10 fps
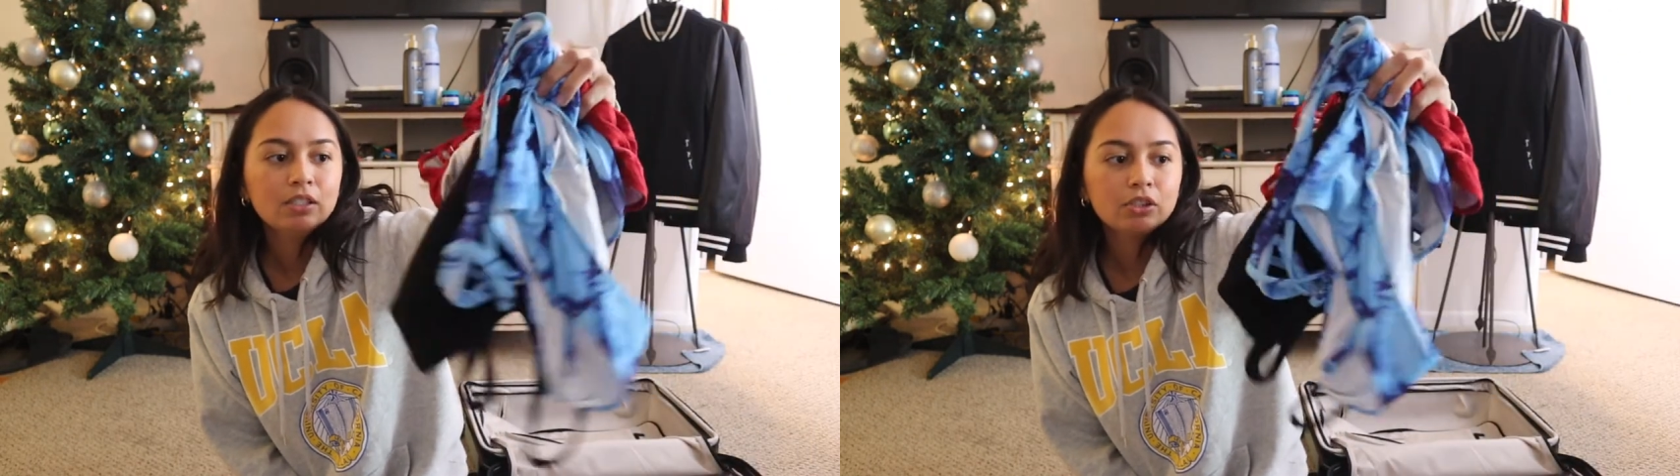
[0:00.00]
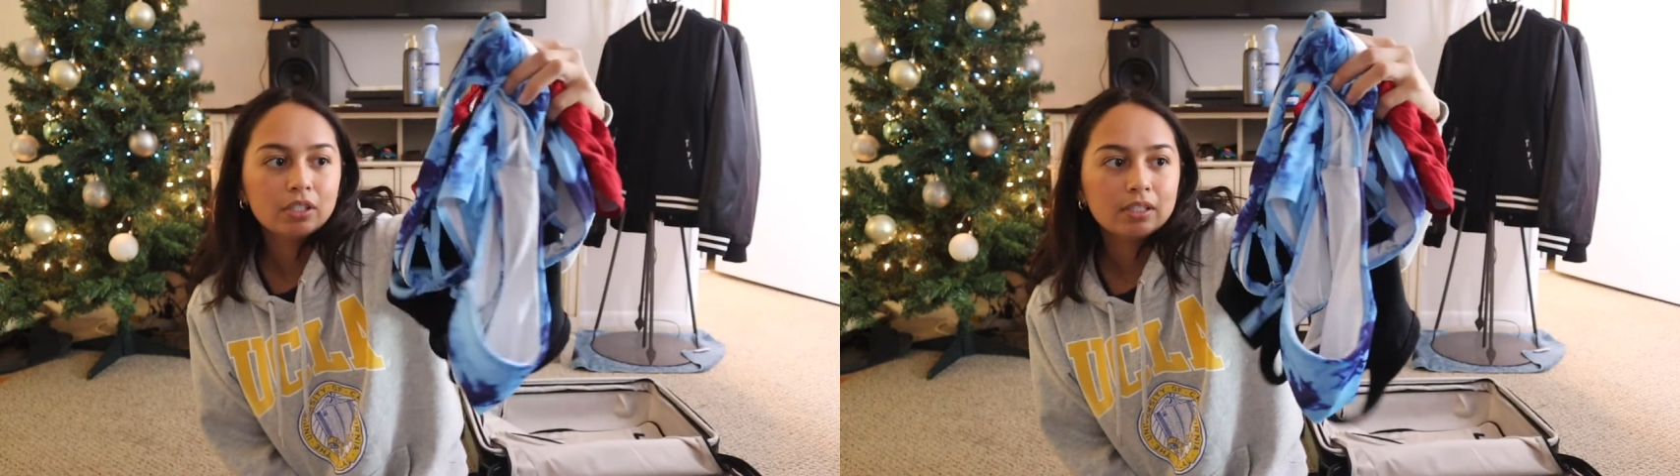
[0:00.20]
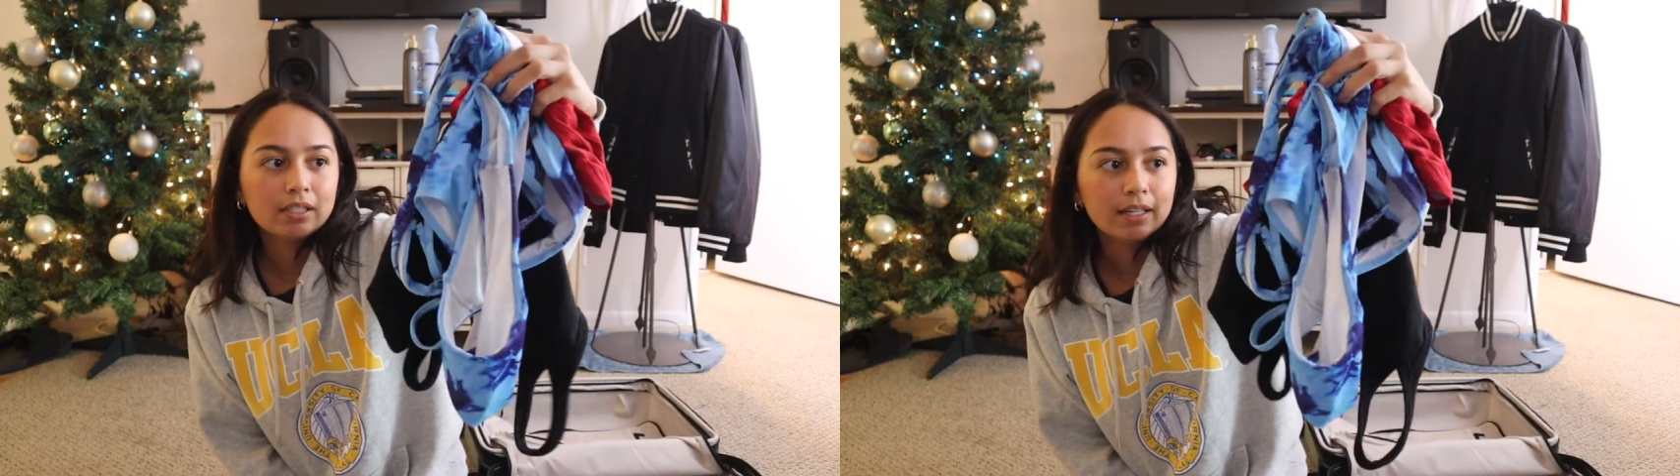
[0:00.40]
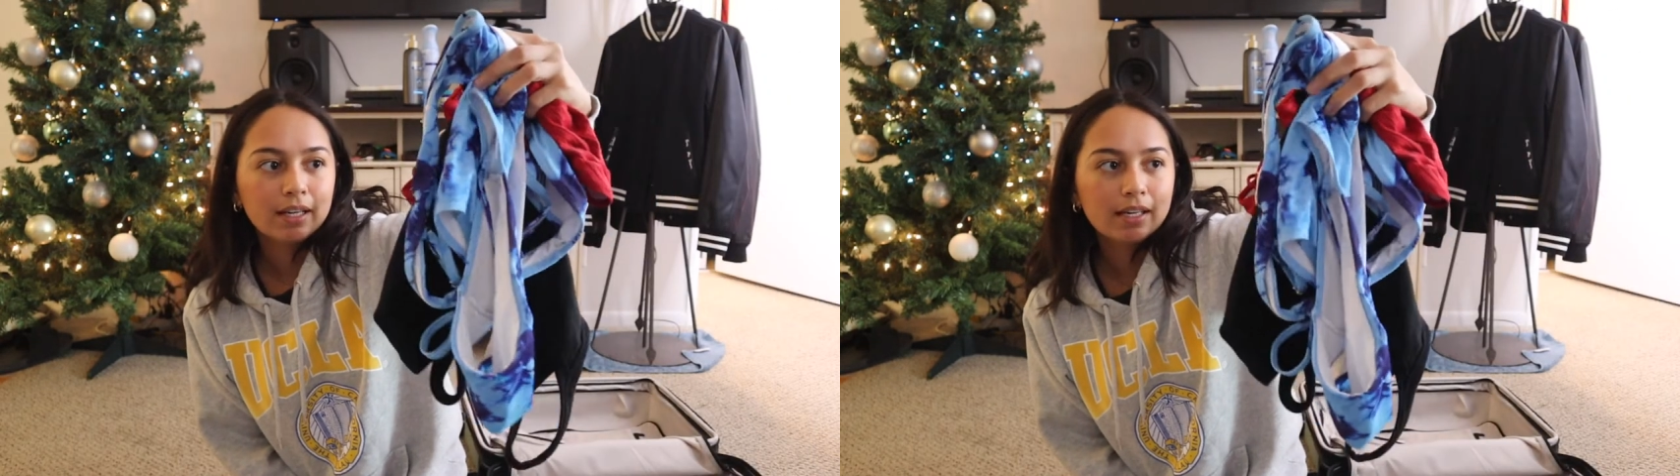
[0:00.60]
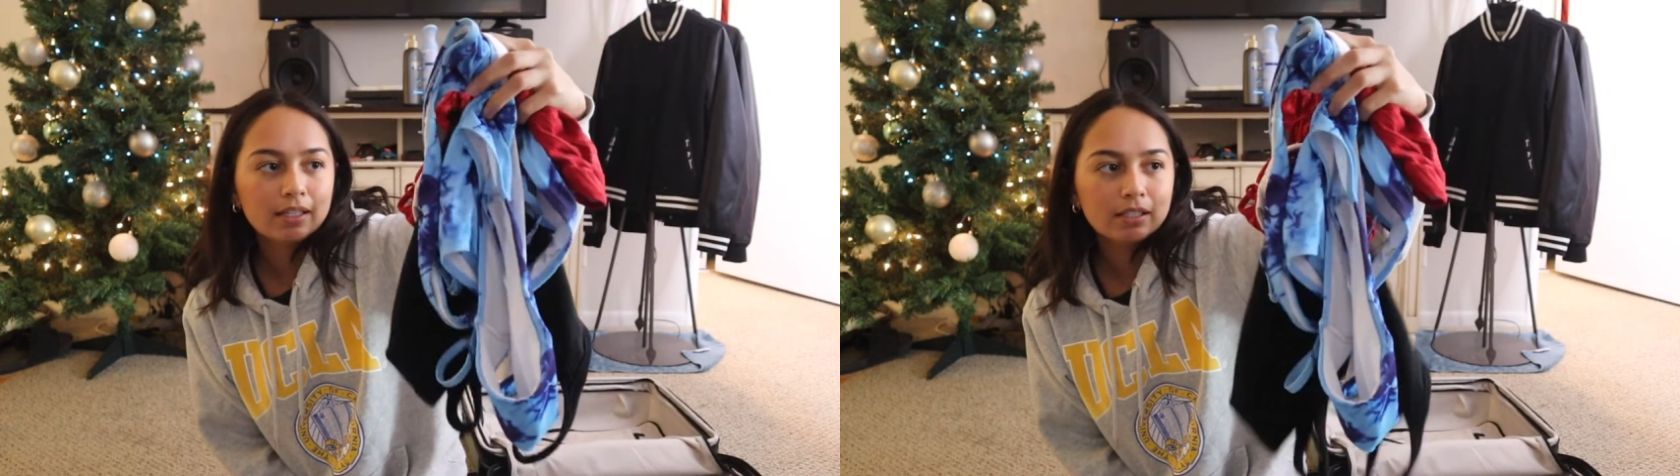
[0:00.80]
just in
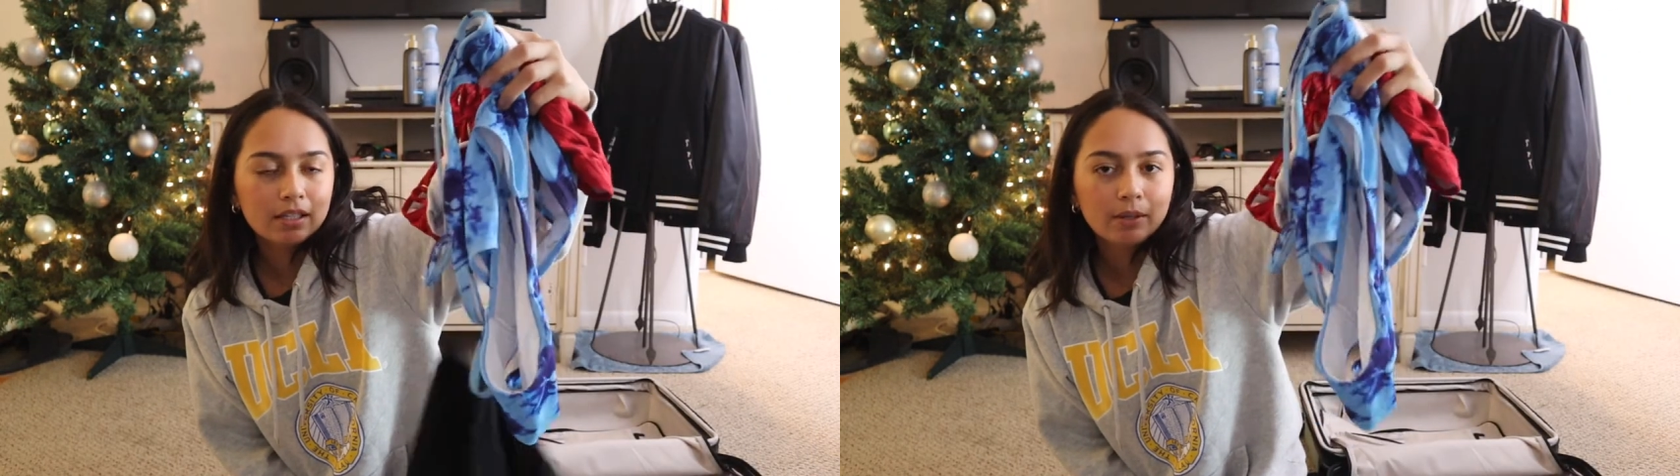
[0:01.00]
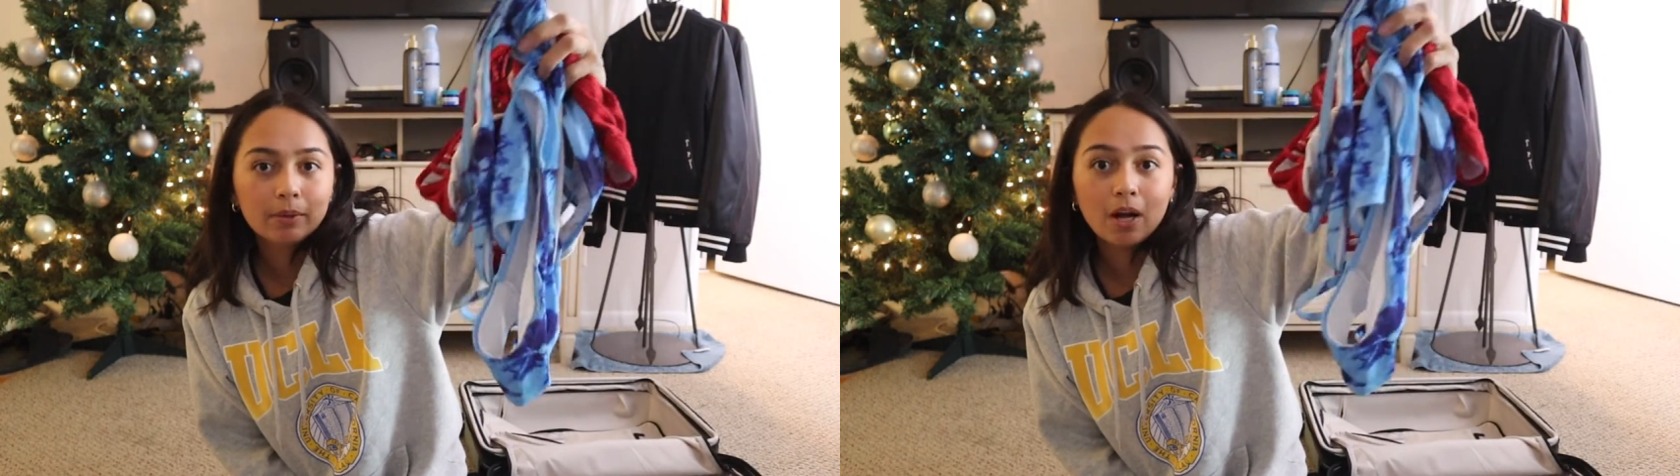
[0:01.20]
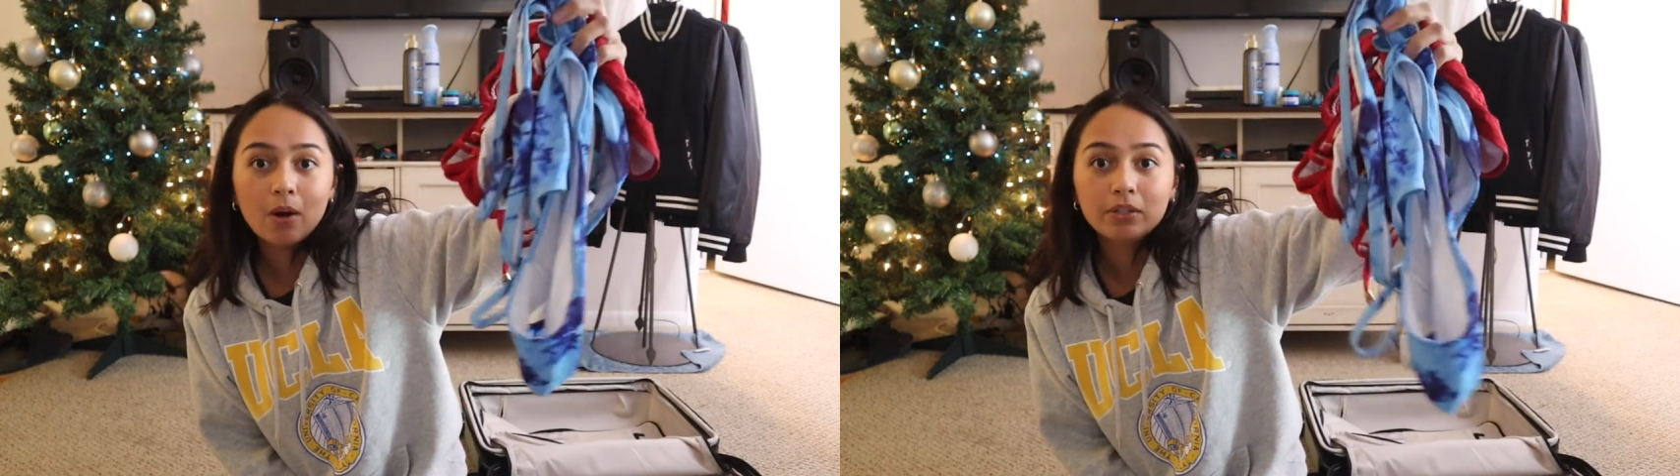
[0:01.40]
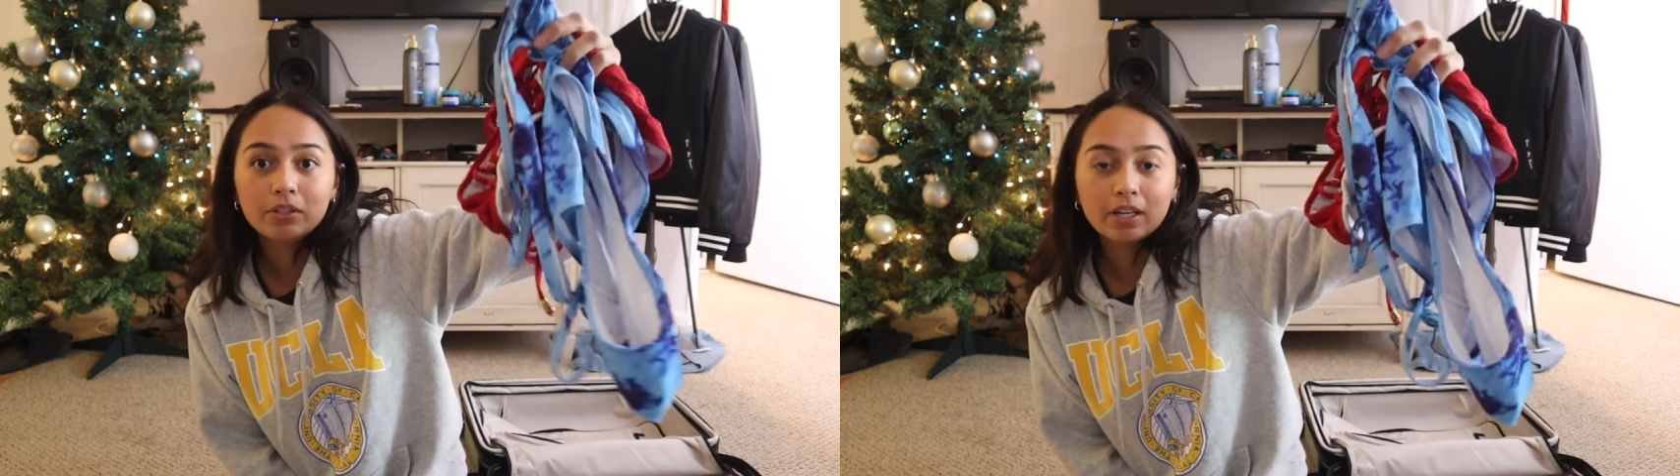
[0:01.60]
case. We're going to